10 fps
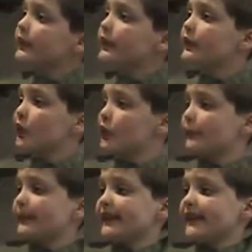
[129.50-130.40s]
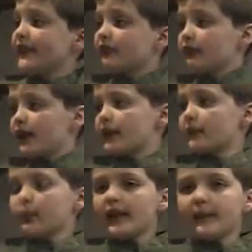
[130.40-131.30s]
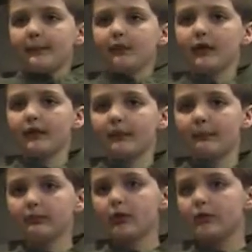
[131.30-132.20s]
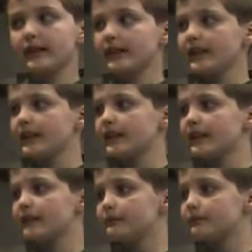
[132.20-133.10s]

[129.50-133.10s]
So the meat tenderizer breaks apart the proteins,